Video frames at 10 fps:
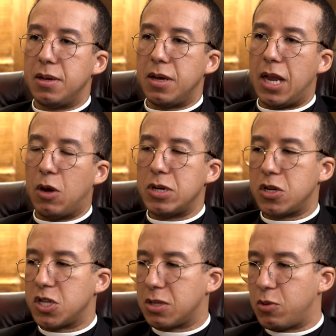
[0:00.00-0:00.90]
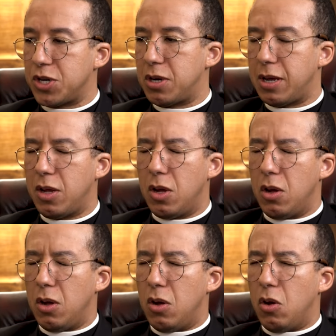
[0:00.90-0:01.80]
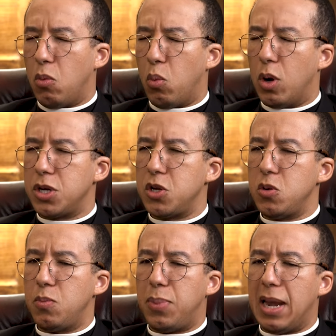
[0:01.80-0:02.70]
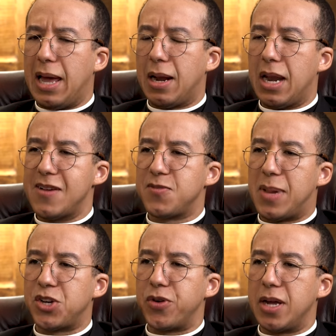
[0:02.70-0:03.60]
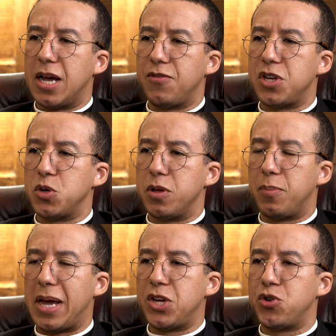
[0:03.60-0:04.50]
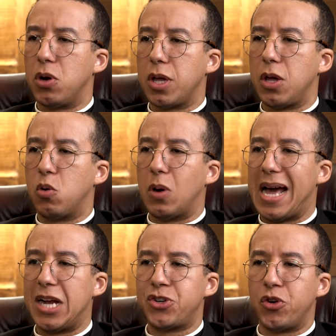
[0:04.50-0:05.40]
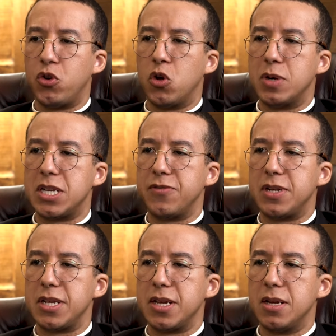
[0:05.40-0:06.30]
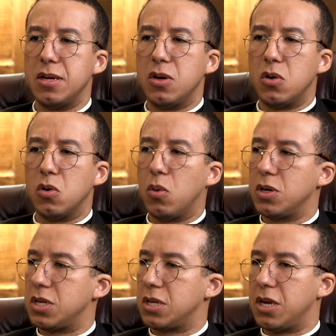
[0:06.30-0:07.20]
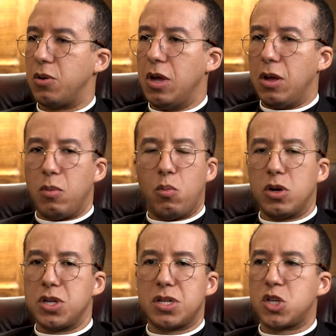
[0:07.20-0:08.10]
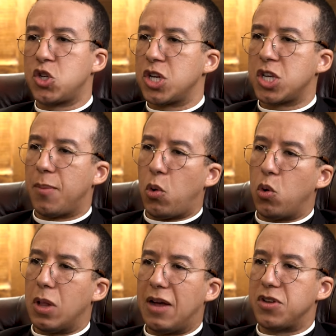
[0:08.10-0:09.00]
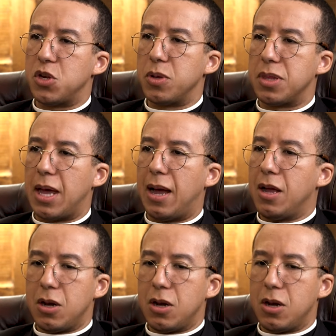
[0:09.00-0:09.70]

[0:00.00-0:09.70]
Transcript: And I always ask the question, like, what do Black Lives Mattering have to do with a patriarchy or heteronormativity? Well, what does, you know, what does Just Stop Oil have to do with that?